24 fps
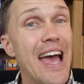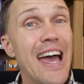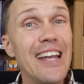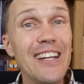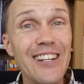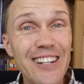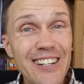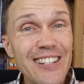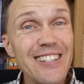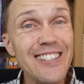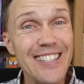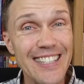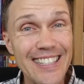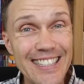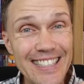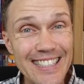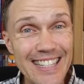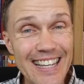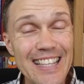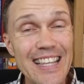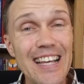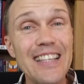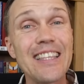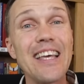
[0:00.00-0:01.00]
And you're going to
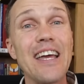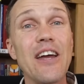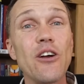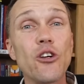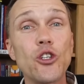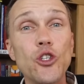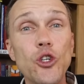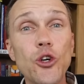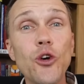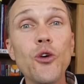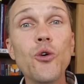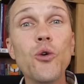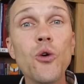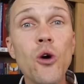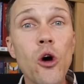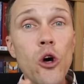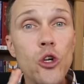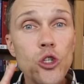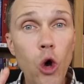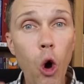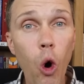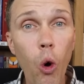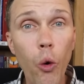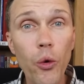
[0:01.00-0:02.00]
see that they are two
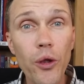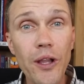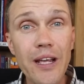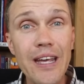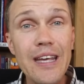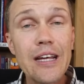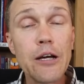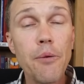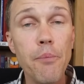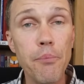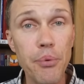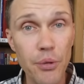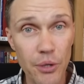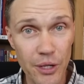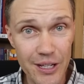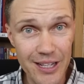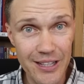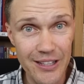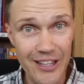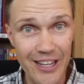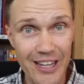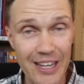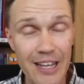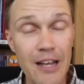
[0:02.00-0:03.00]
totally,
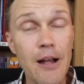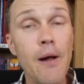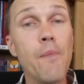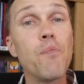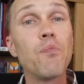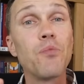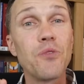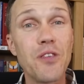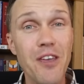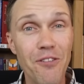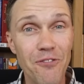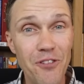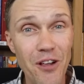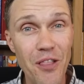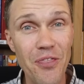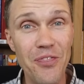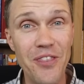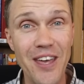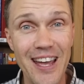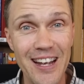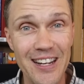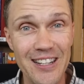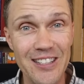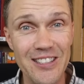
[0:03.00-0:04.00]
completely
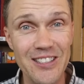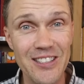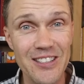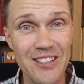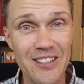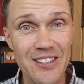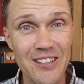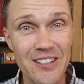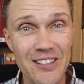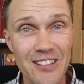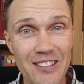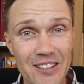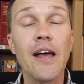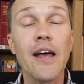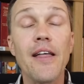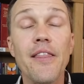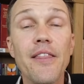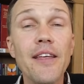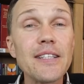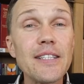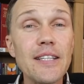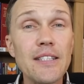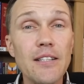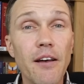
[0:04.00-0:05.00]
different things.
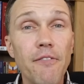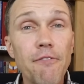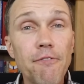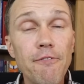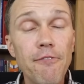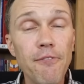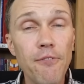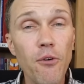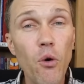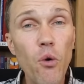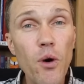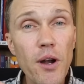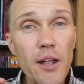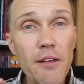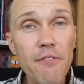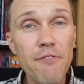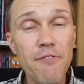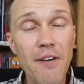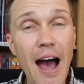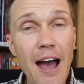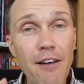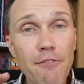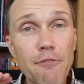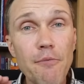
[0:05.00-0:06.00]
This is a
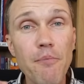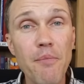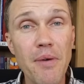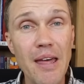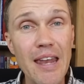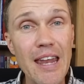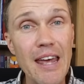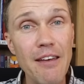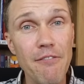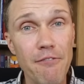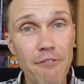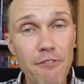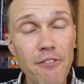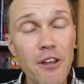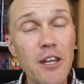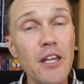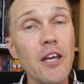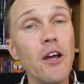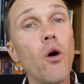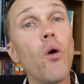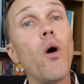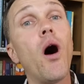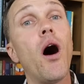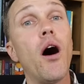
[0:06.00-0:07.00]
45 minute
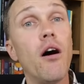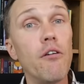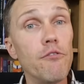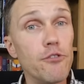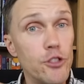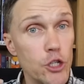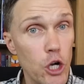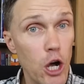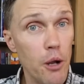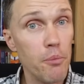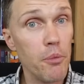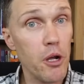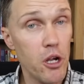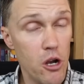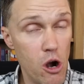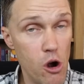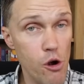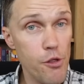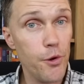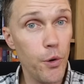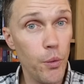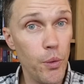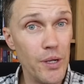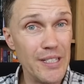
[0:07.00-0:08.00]
video of John
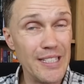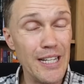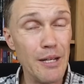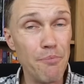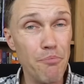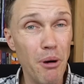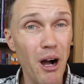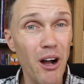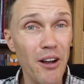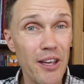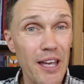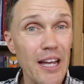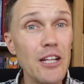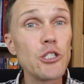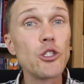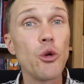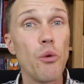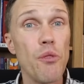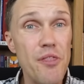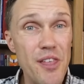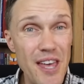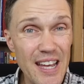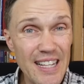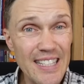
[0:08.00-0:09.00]
MacArthur with debunking.
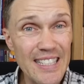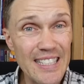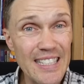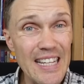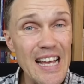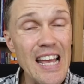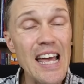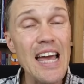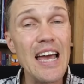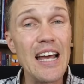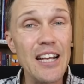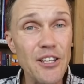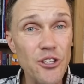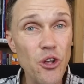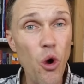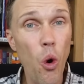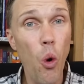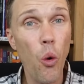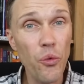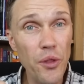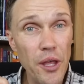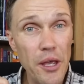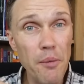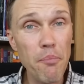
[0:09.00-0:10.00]
So this is
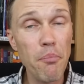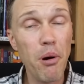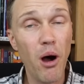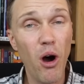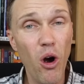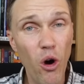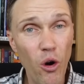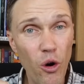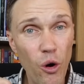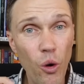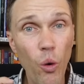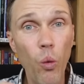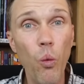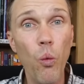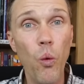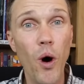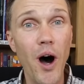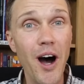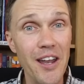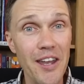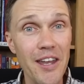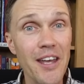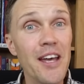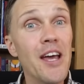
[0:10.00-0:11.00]
only part
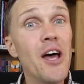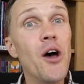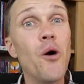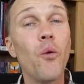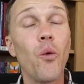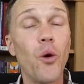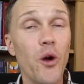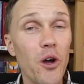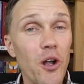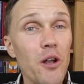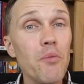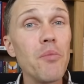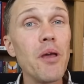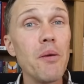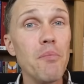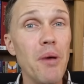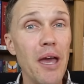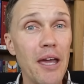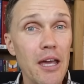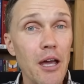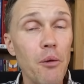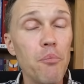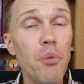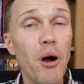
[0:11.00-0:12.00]
one. We're going to be
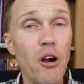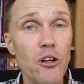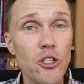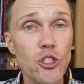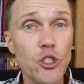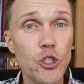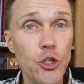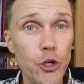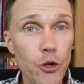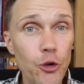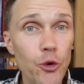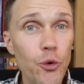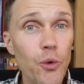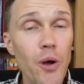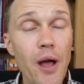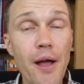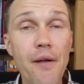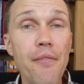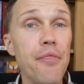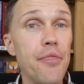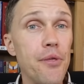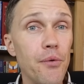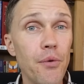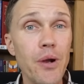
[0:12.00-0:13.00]
making parts two
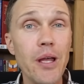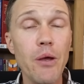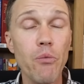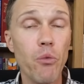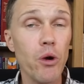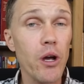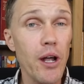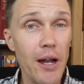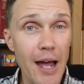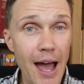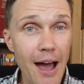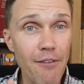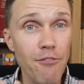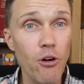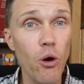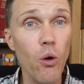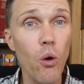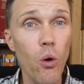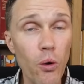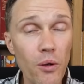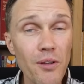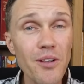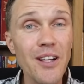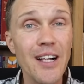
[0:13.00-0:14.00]
and three, and we're going to have a
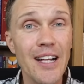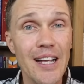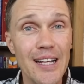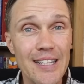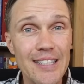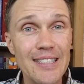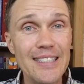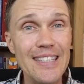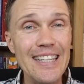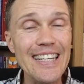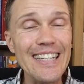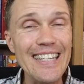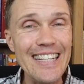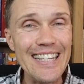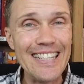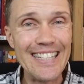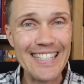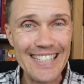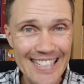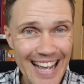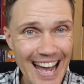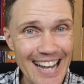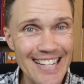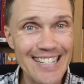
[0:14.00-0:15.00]
whole CD
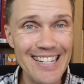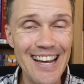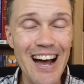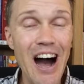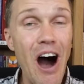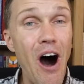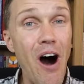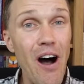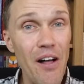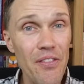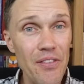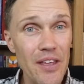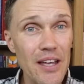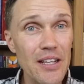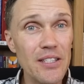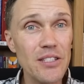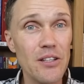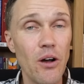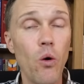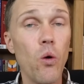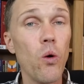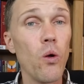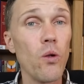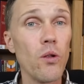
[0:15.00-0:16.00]
set on
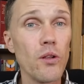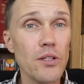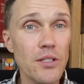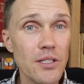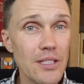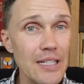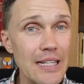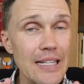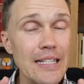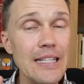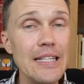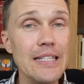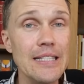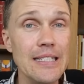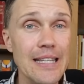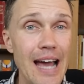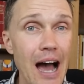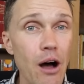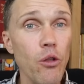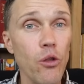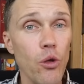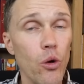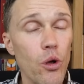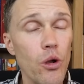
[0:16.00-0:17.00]
this, a whole CD
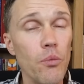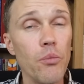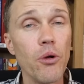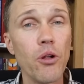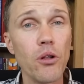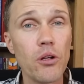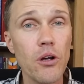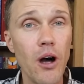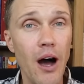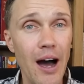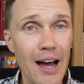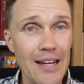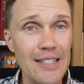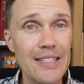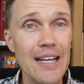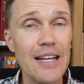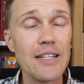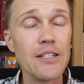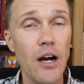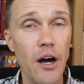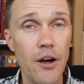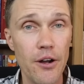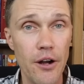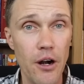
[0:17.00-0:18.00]
downloadable
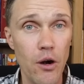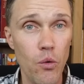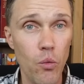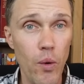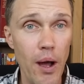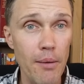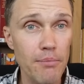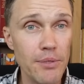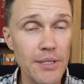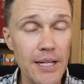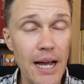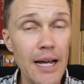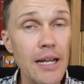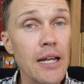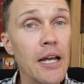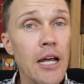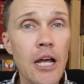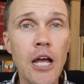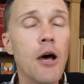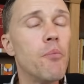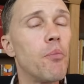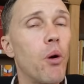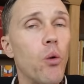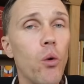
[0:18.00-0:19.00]
content on our website.
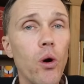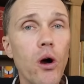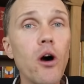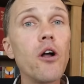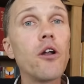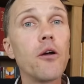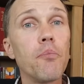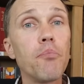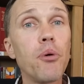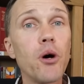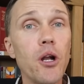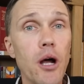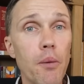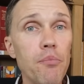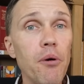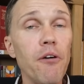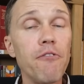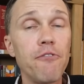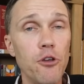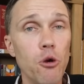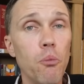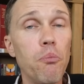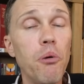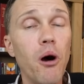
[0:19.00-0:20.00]
But we're going to put up
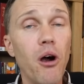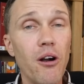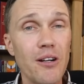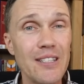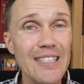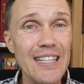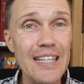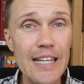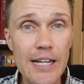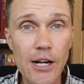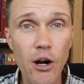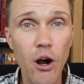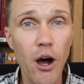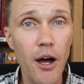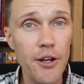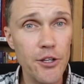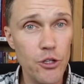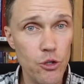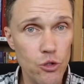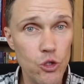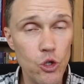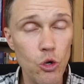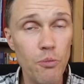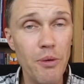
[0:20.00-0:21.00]
a few parts here on
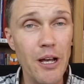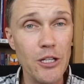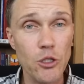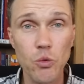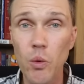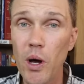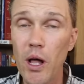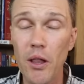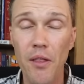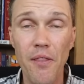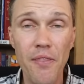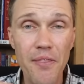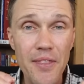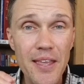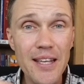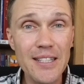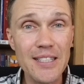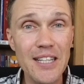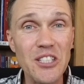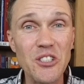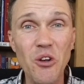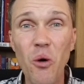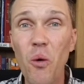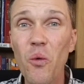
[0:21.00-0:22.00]
YouTube as well. And
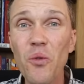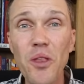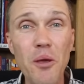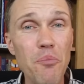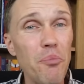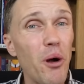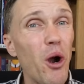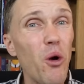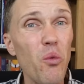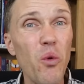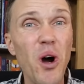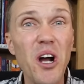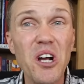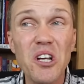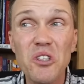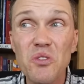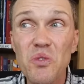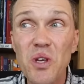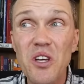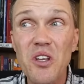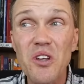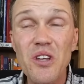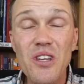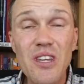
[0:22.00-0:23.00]
this is only part one because
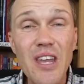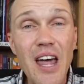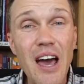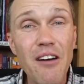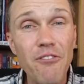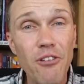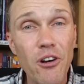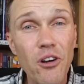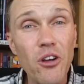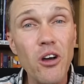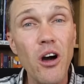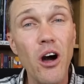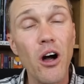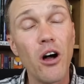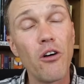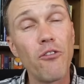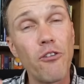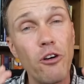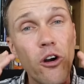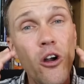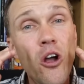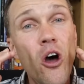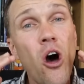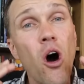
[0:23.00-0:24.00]
we can never
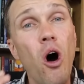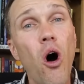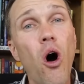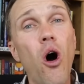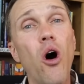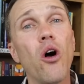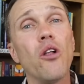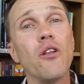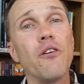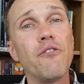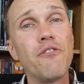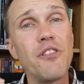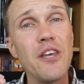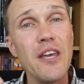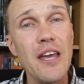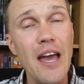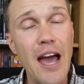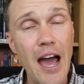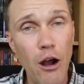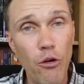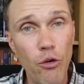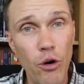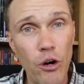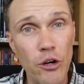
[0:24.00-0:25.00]
cover all of the
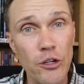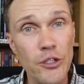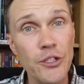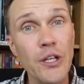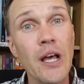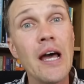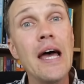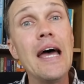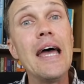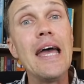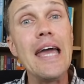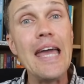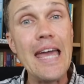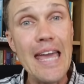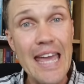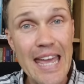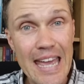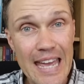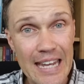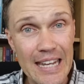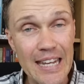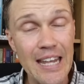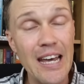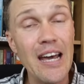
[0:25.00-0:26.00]
errors
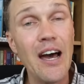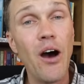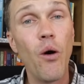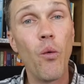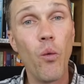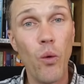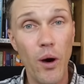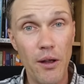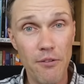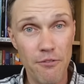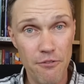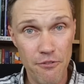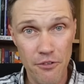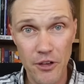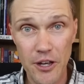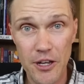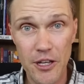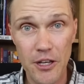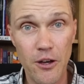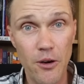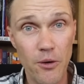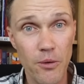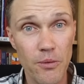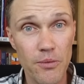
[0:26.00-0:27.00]
in one
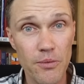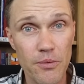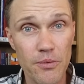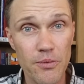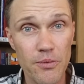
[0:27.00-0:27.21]
video.